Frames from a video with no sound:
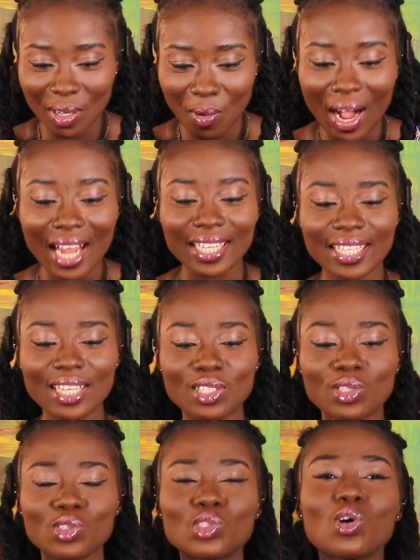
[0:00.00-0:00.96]
word,
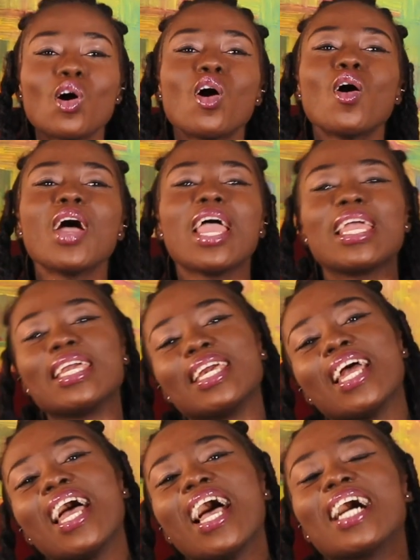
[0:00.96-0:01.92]
yes. So,
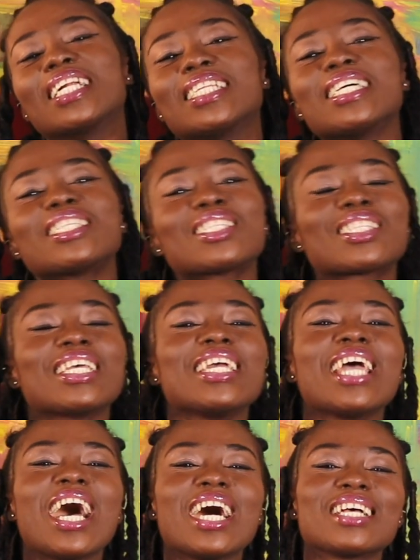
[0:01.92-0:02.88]
hey, this
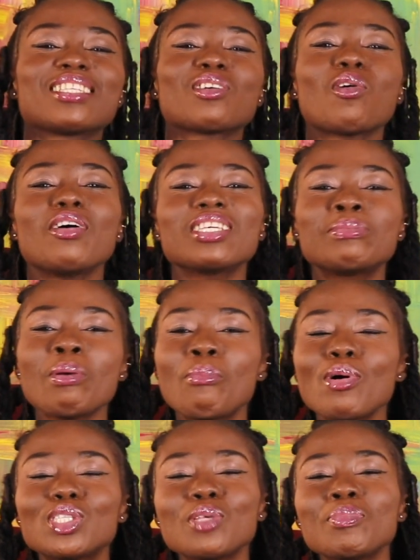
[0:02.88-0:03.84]
thing has caused
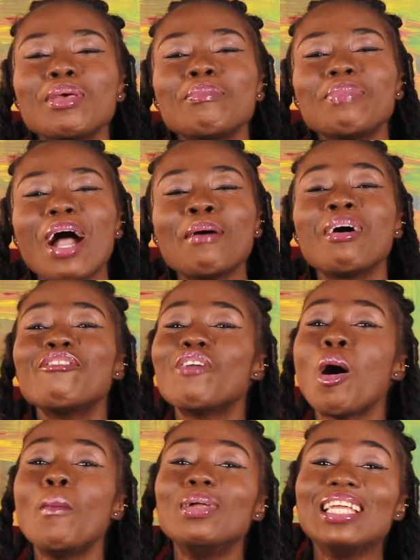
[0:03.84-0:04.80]
people to be, I'm
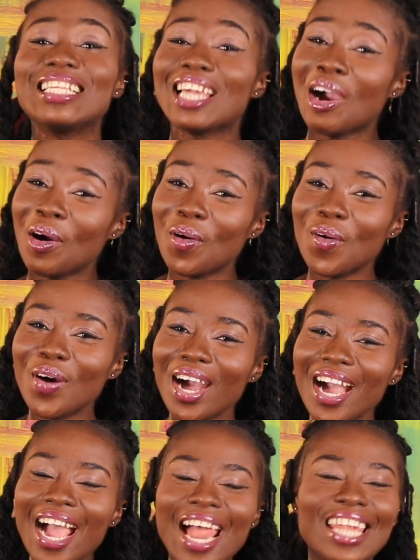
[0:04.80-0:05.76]
for believe.
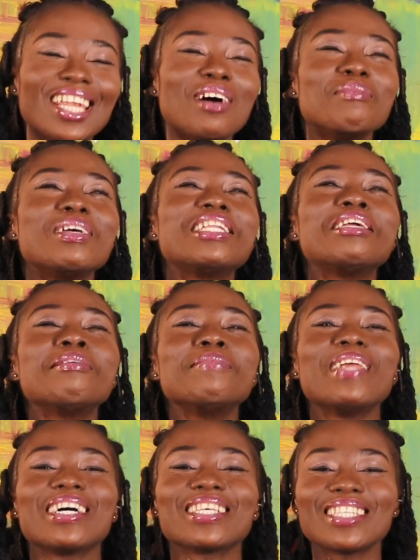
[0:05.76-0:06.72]
Now we
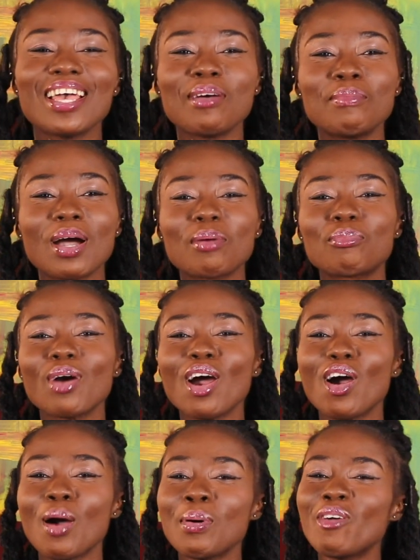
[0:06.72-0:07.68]
name that say,
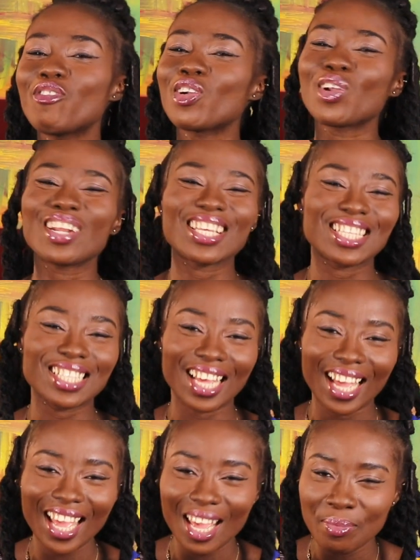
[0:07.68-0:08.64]
McBrown, I'm for Donessa.
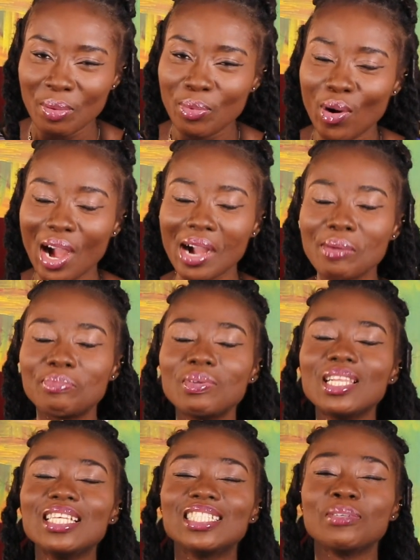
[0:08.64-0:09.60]
Hey, people are
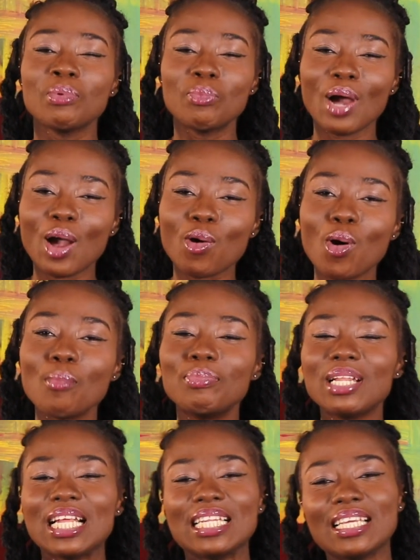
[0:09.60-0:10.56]
believing, people are
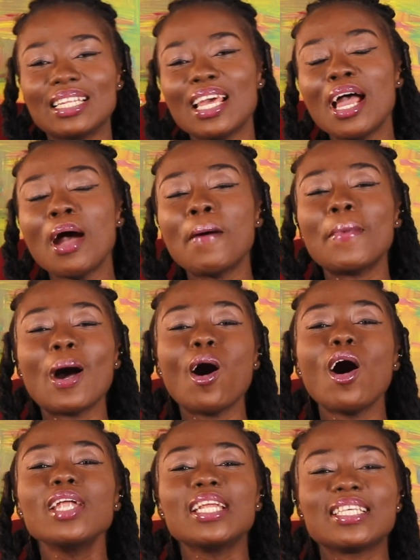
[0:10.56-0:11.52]
complaining. But
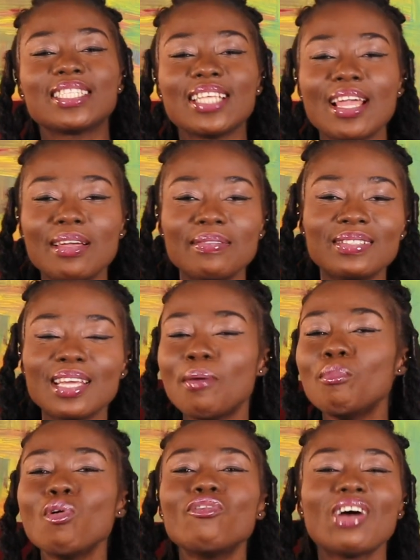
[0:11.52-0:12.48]
all the same, the
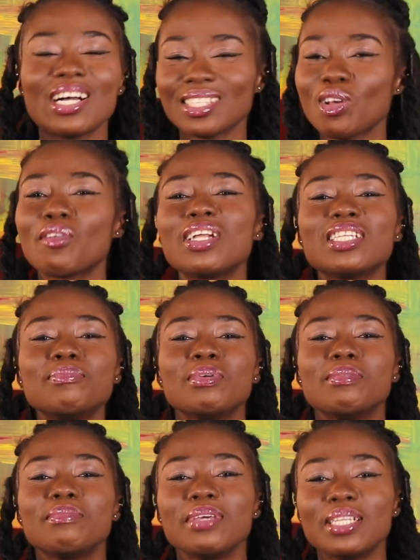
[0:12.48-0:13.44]
move has already
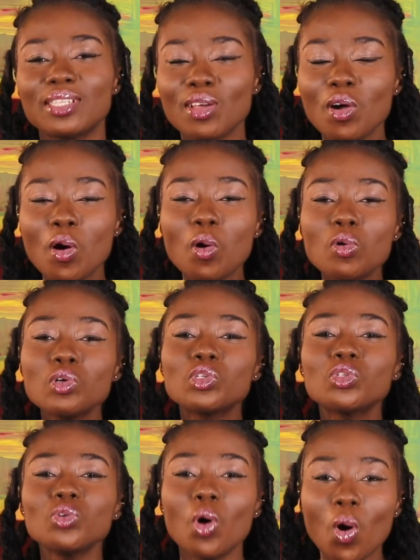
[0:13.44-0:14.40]
been made.
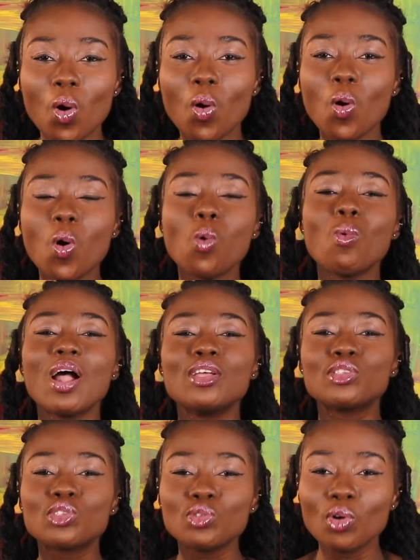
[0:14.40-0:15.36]
Also,
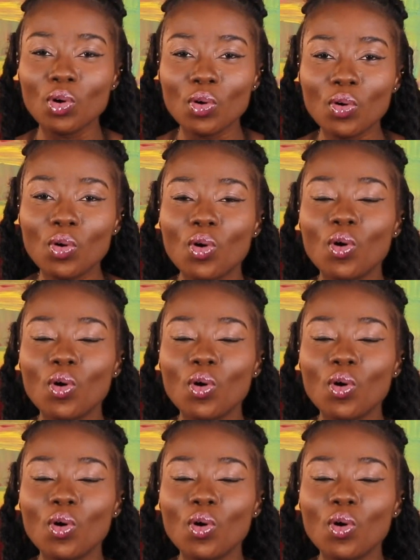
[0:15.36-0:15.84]
when soon